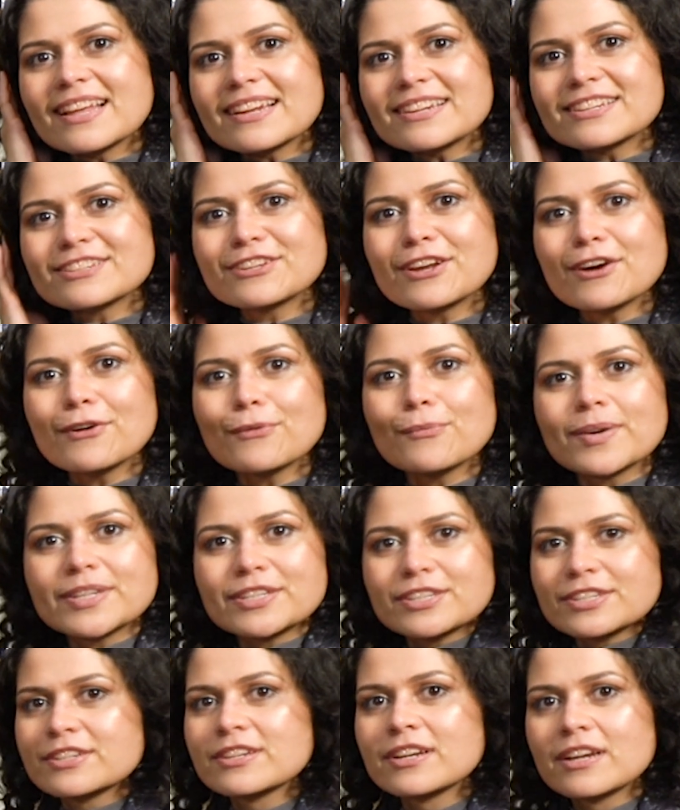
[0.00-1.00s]
Let us know which
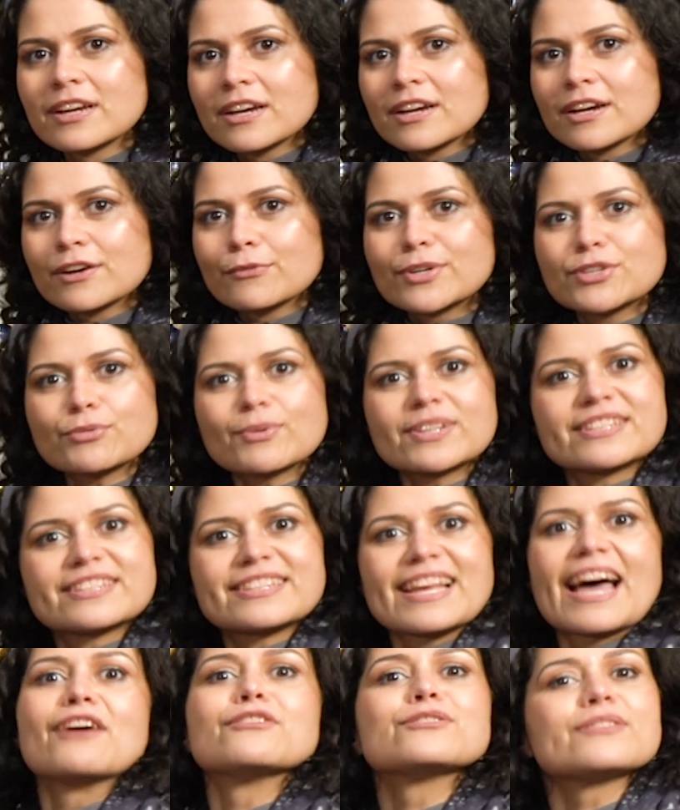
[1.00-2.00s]
one
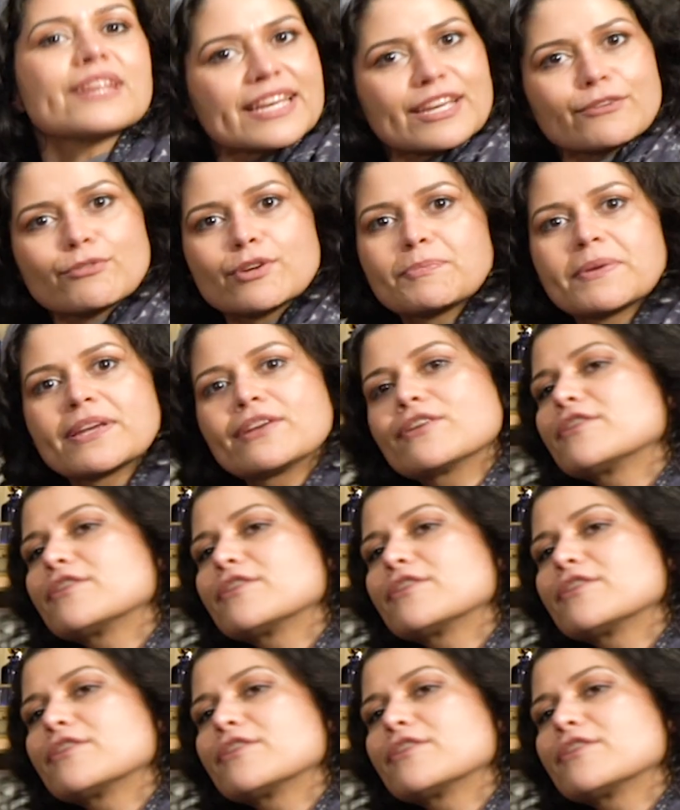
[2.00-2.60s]
sounds like it would be